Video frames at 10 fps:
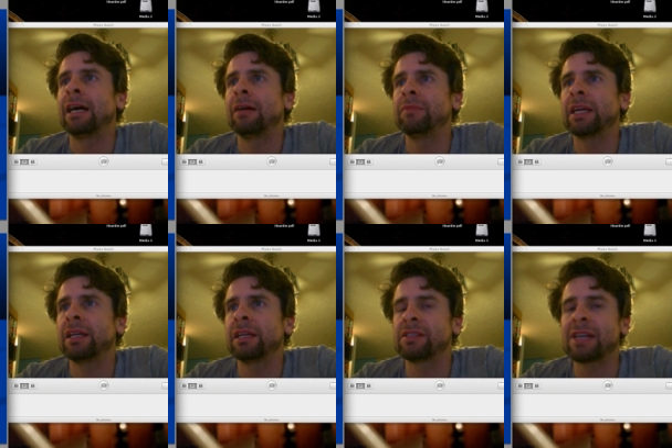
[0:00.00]
It
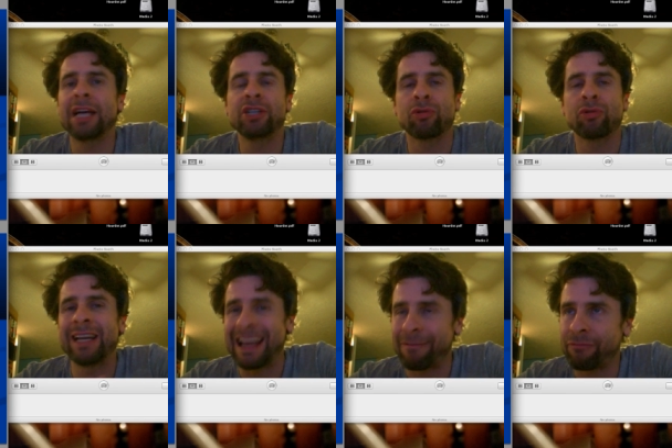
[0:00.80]
could
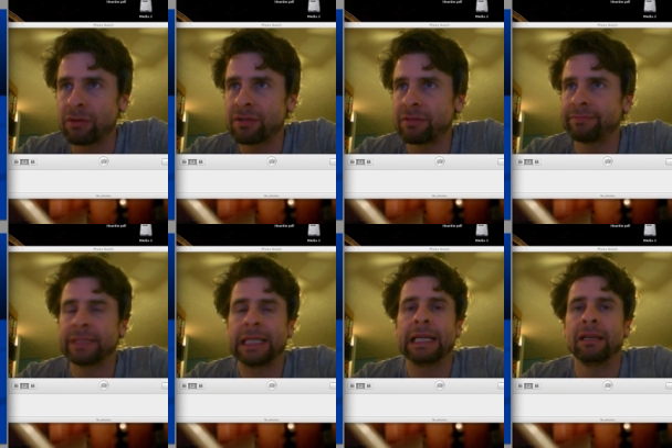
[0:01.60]
exaggerate effort,
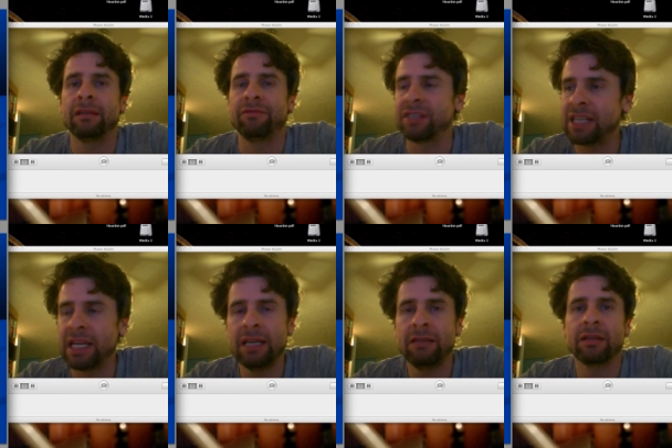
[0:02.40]

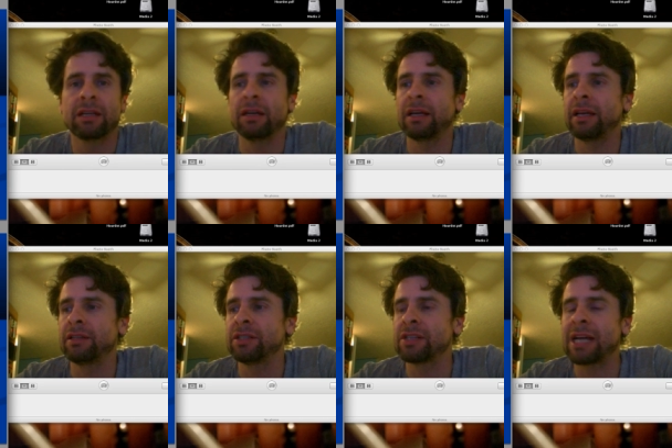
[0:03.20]
fatigue. It could
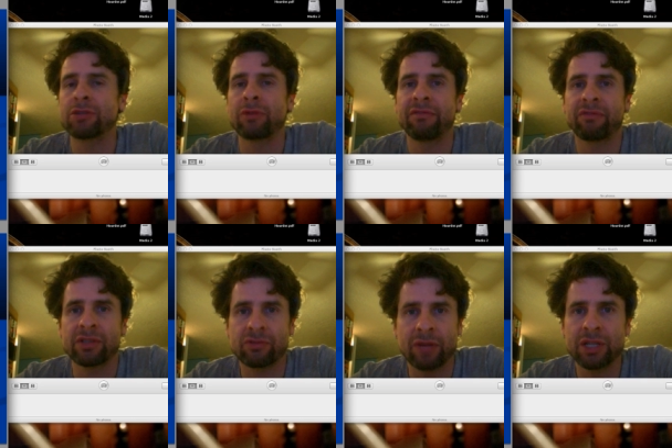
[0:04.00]
exaggerate
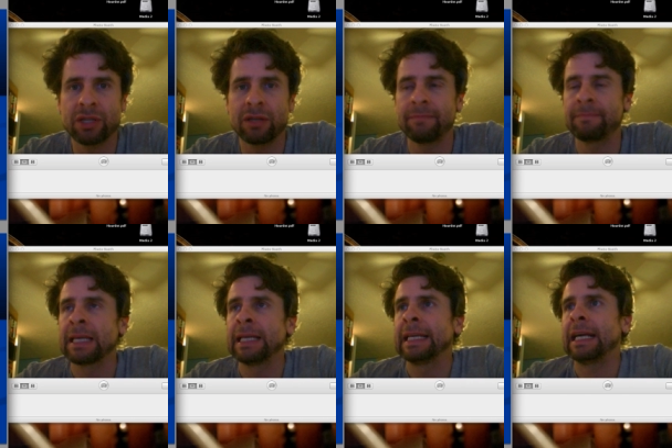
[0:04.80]
frustration.
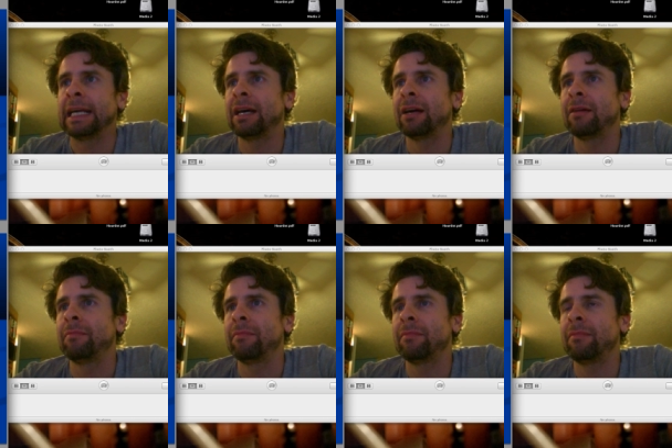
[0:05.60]

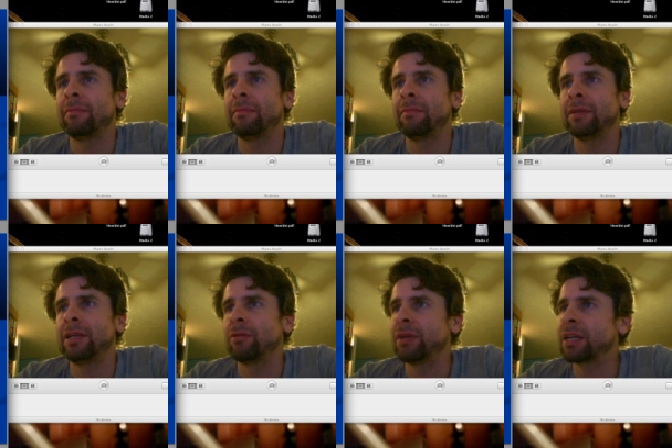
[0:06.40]

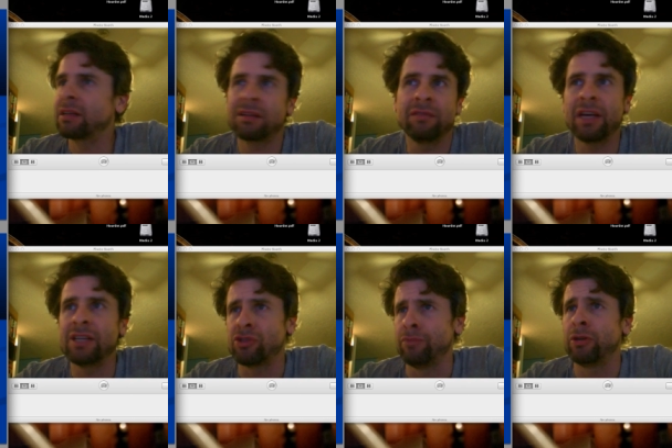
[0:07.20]
It can convey
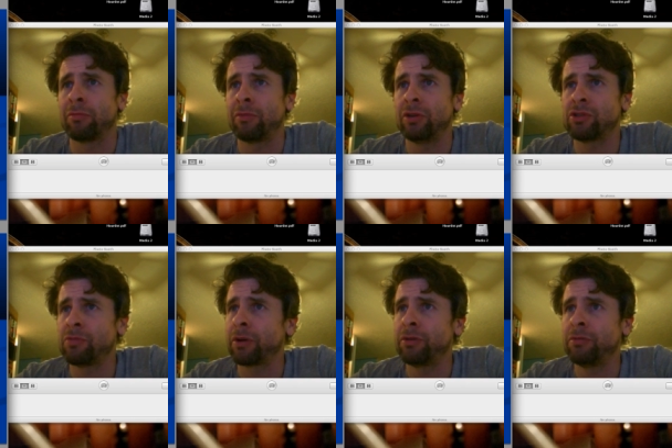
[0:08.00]

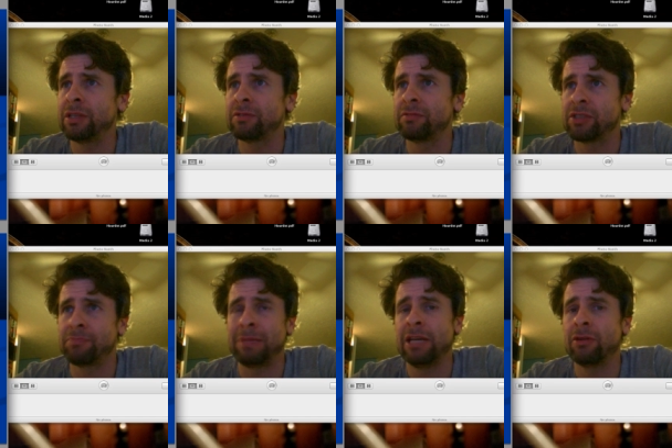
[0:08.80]
superhuman
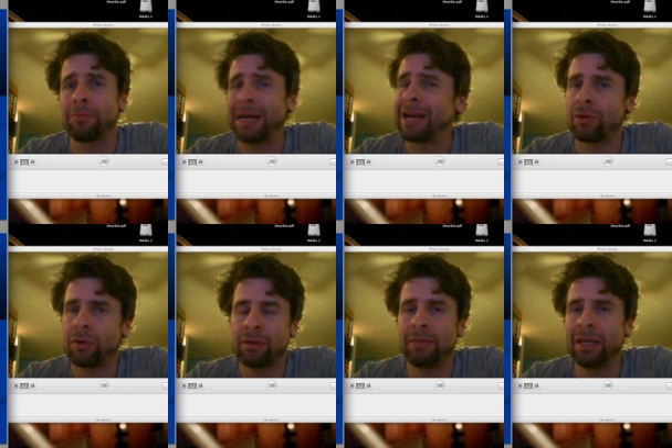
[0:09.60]
speed or
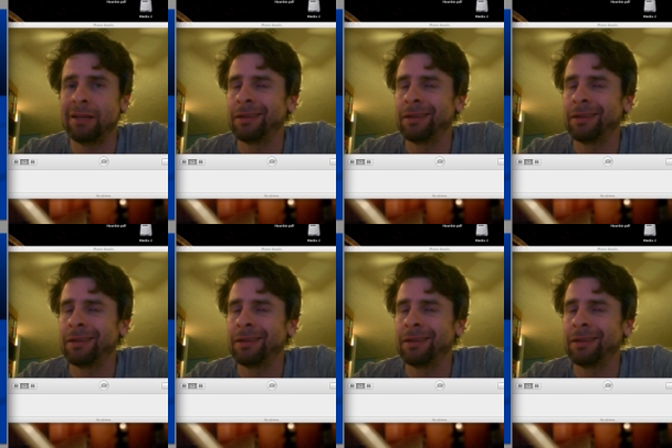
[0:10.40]
power. I mean,